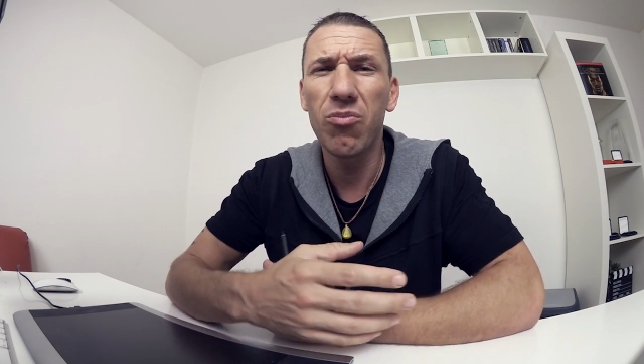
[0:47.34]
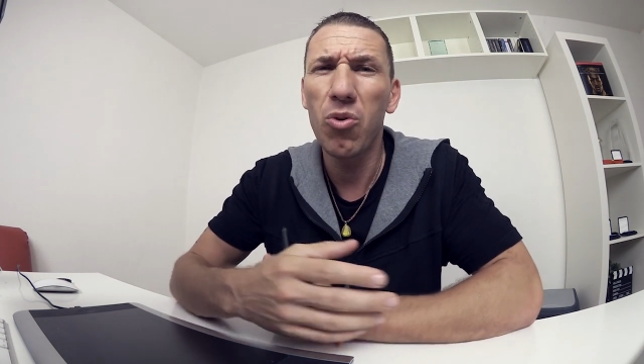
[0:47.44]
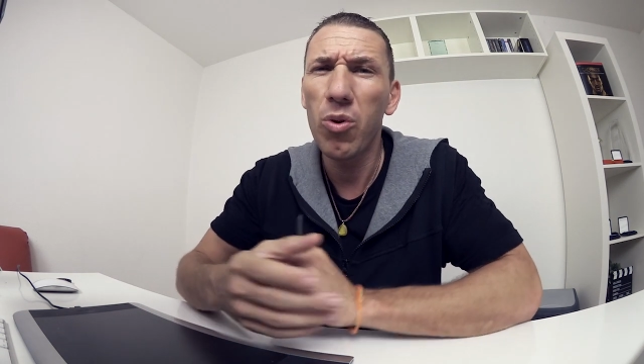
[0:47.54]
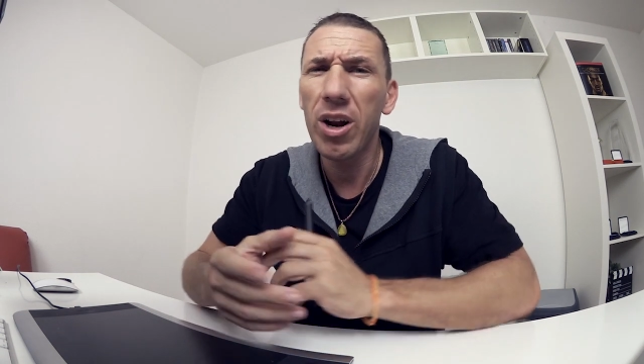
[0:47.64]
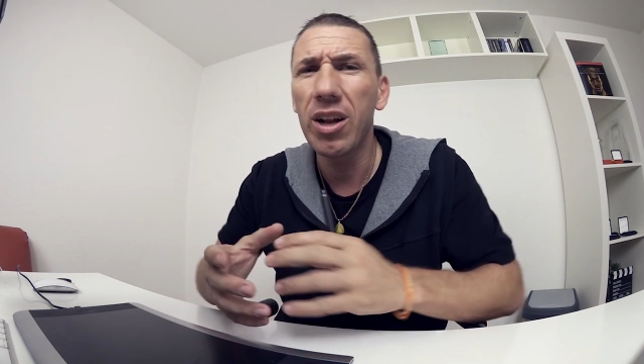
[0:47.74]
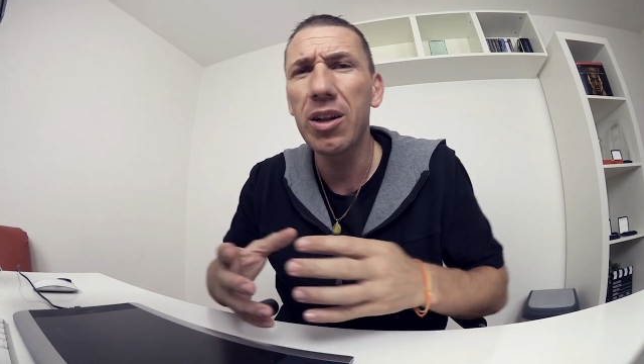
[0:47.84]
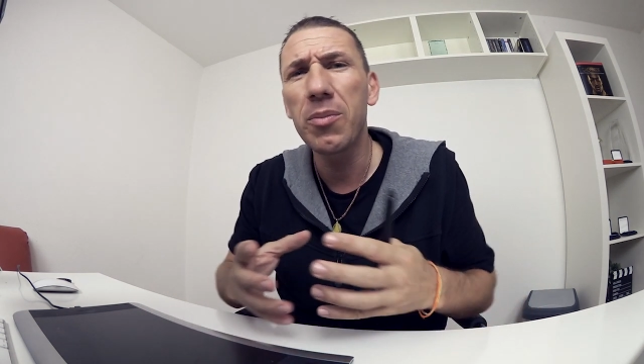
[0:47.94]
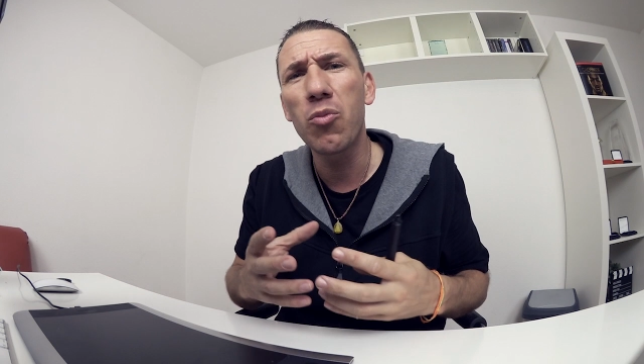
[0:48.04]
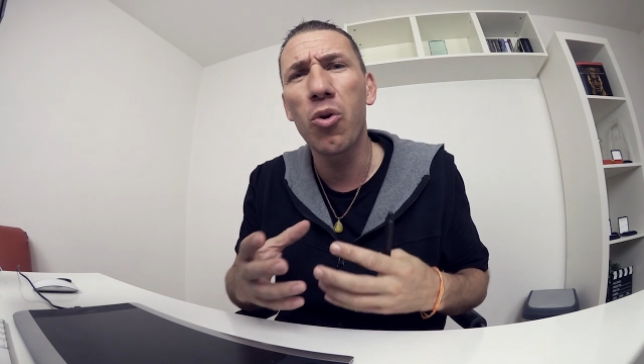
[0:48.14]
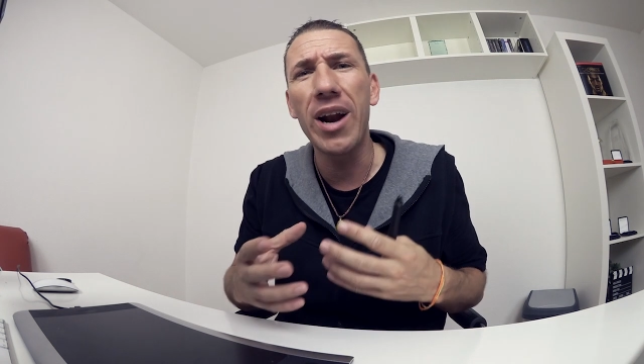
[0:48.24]
what are a little
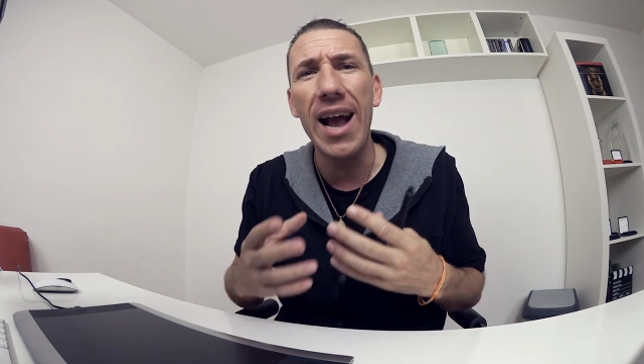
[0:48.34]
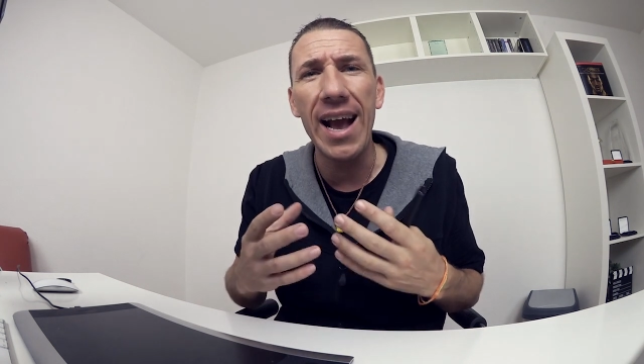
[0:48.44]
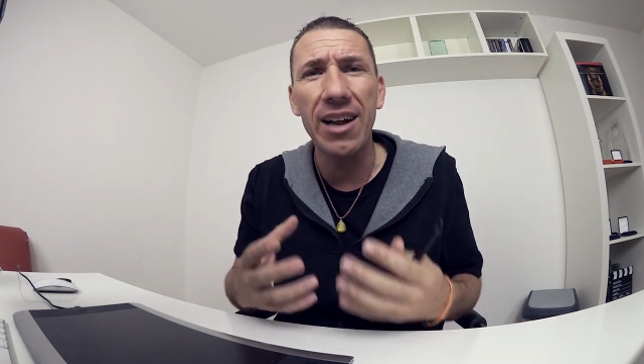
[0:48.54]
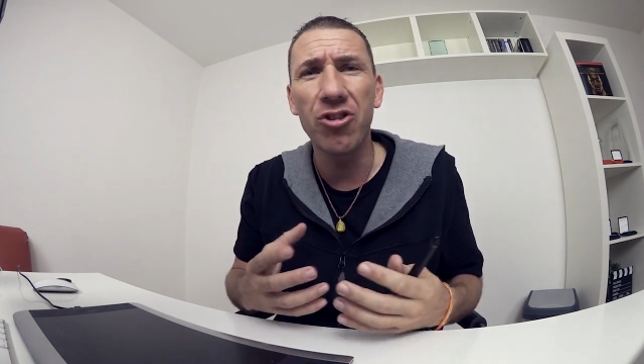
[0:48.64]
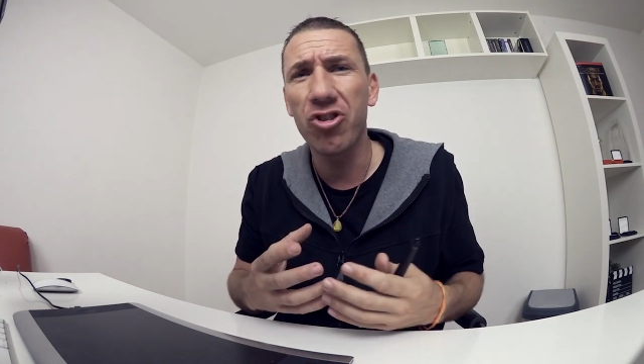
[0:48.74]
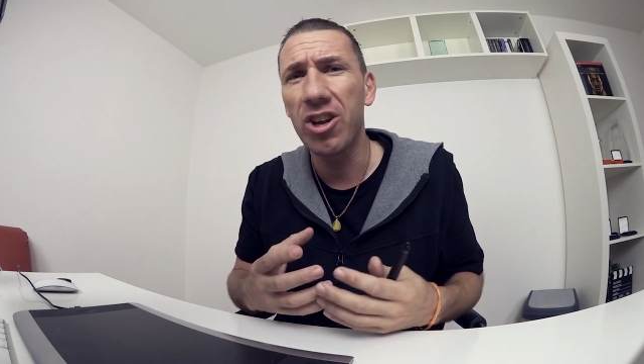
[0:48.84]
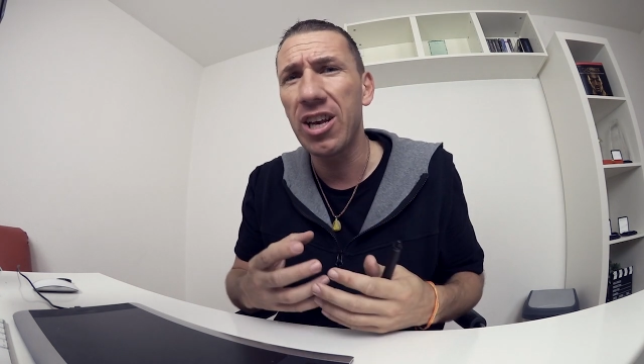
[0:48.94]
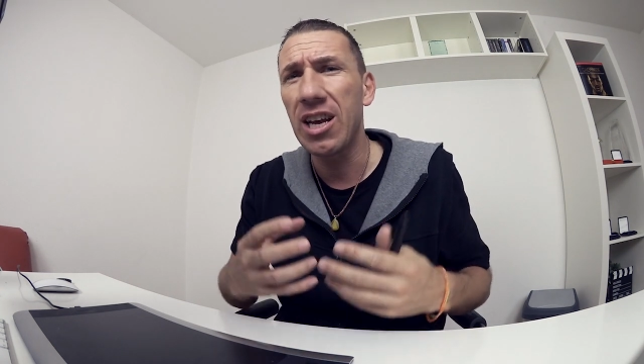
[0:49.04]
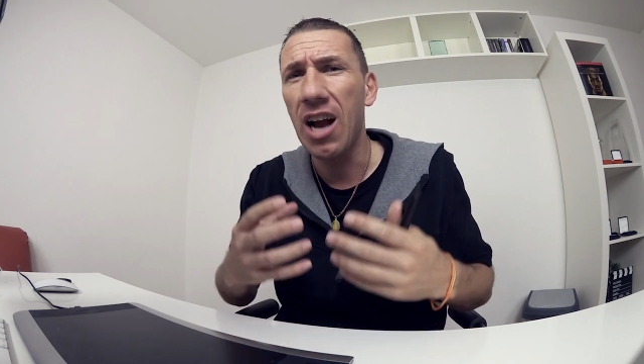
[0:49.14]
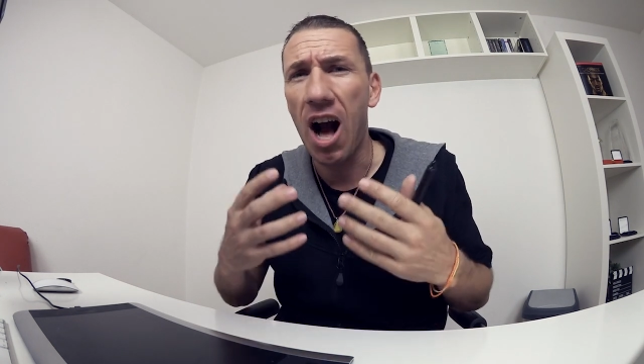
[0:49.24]
bit more
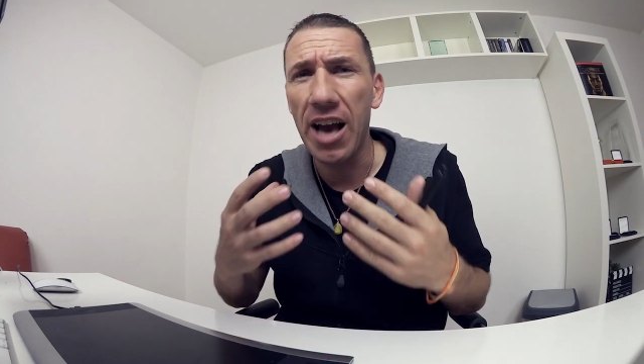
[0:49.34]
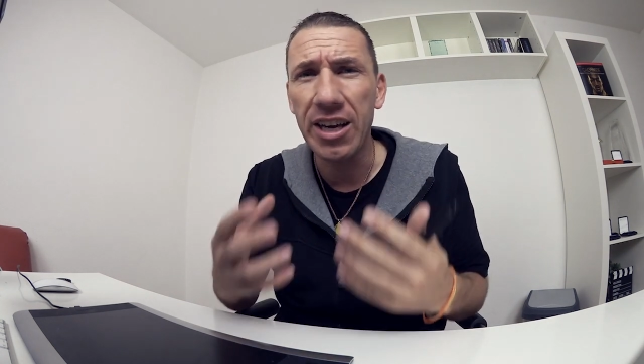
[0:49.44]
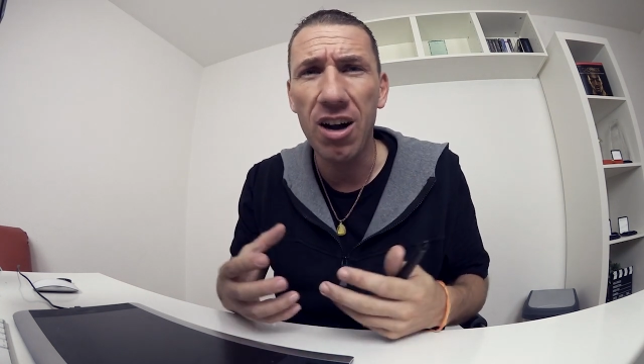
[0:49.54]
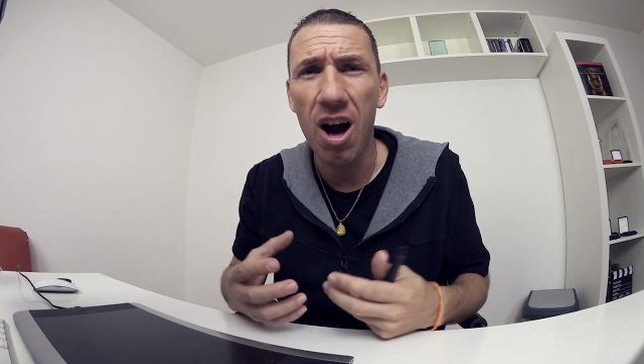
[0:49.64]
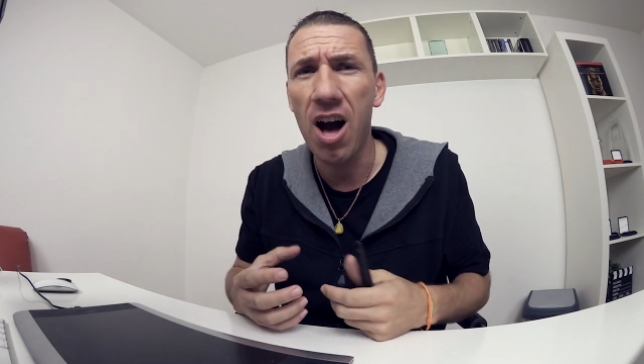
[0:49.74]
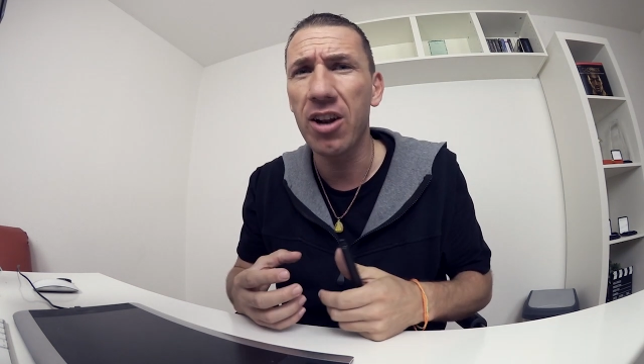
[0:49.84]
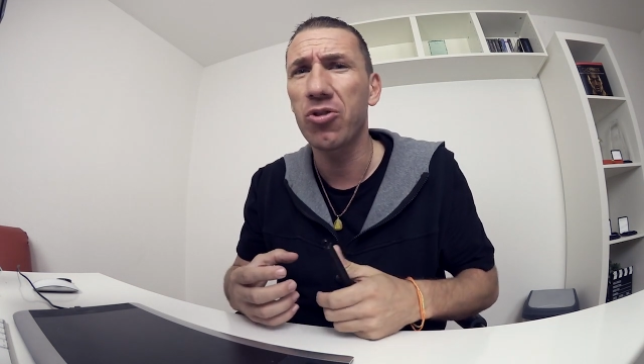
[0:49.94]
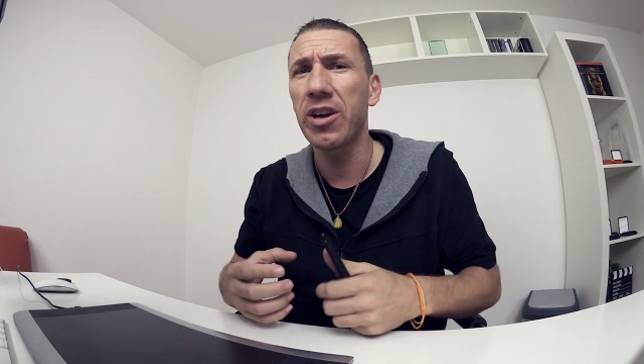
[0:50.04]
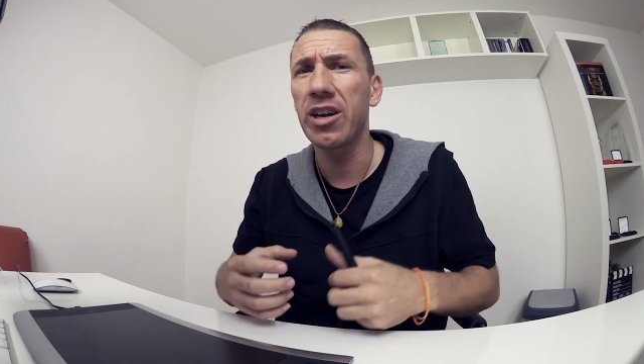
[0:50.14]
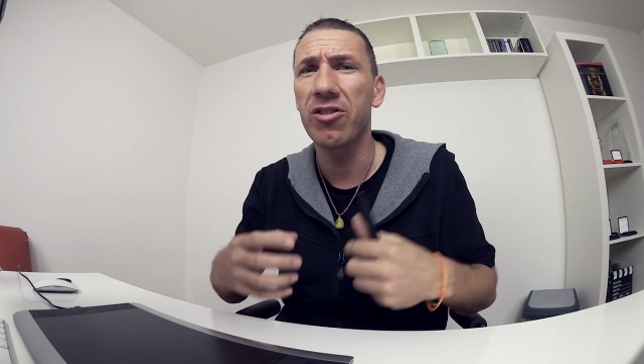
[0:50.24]
edgy, high
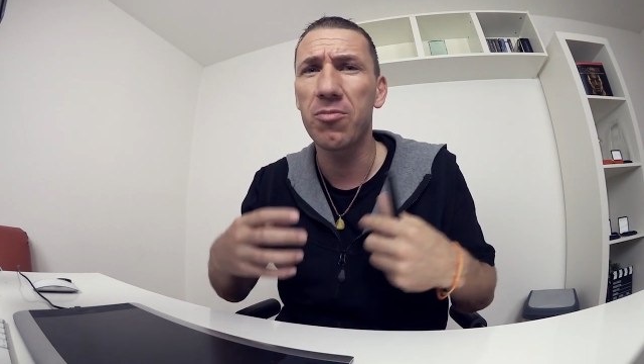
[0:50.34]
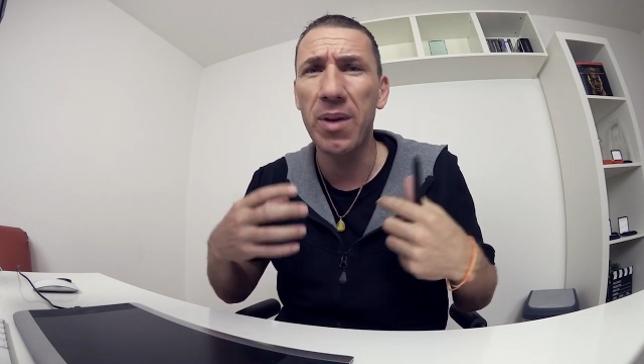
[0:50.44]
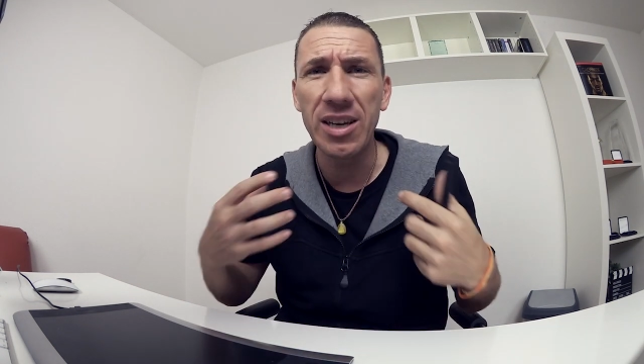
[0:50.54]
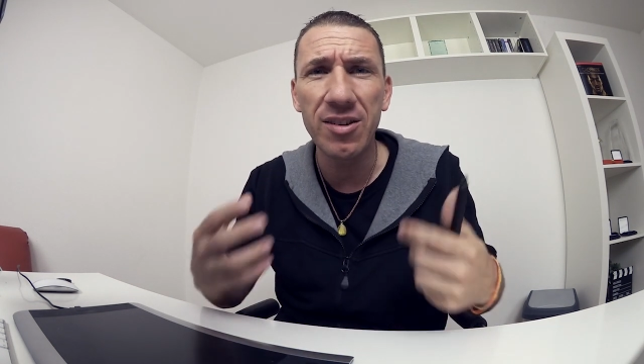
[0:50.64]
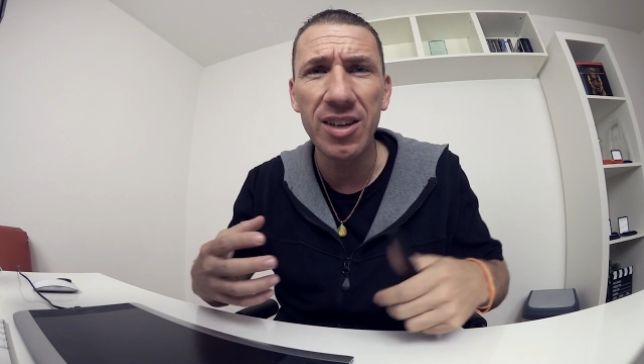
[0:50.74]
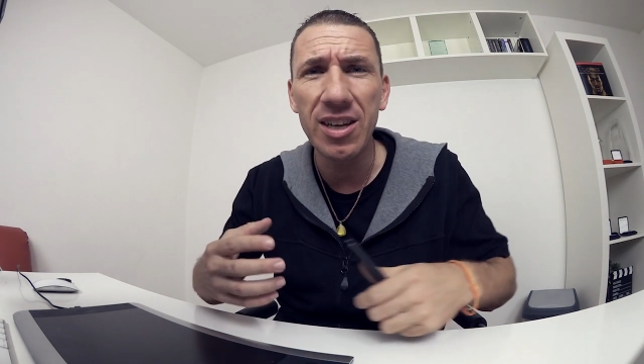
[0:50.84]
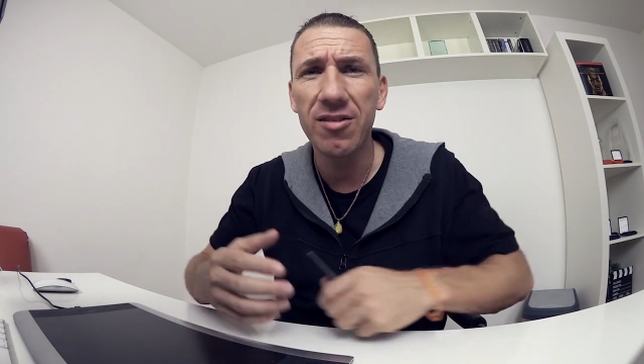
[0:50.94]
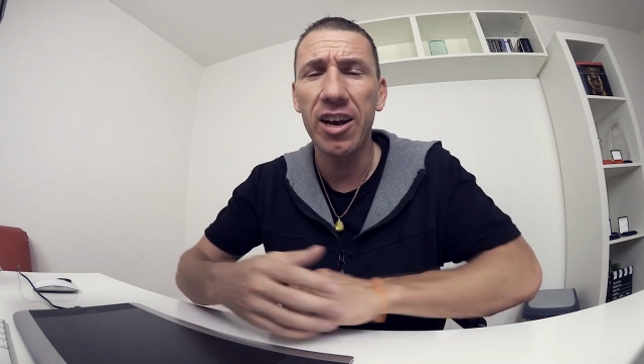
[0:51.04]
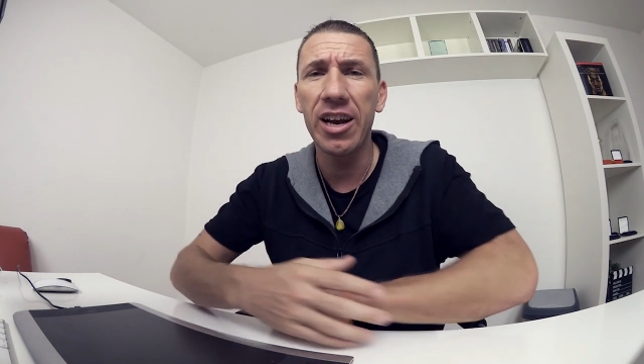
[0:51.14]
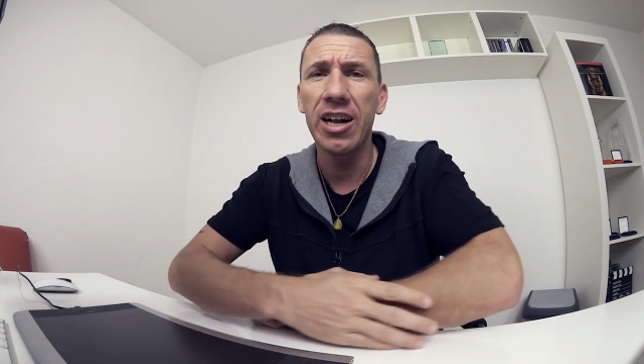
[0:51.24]
contrast, many
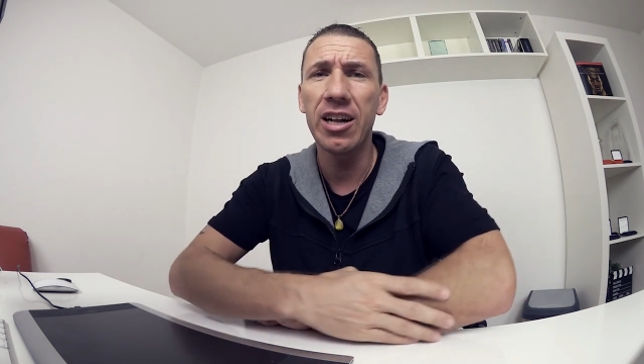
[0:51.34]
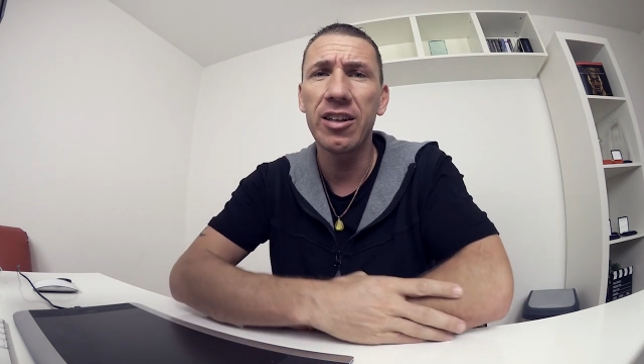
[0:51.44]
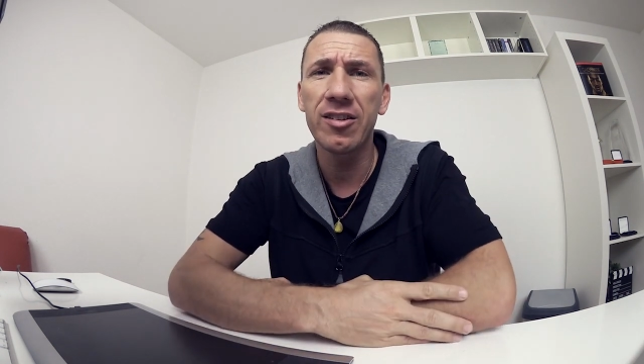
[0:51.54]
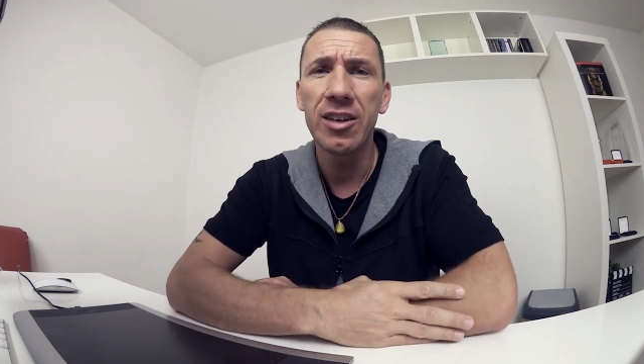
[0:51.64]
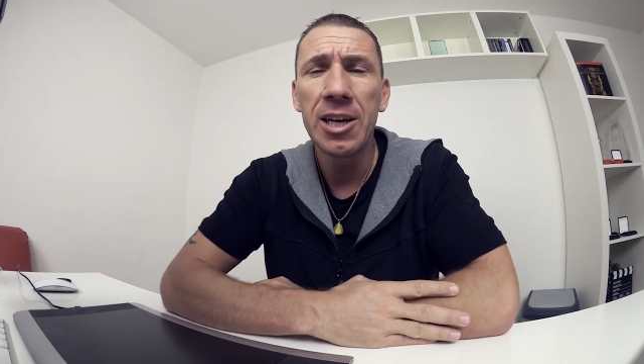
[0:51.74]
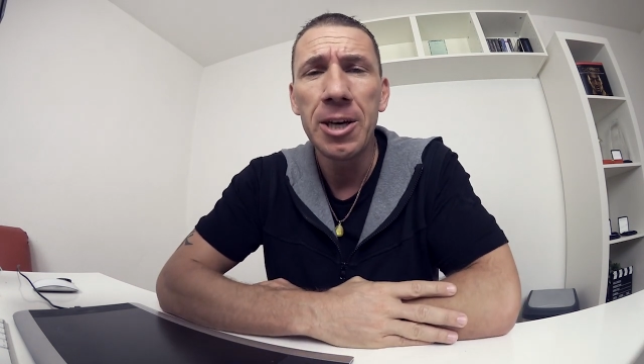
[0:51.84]
details.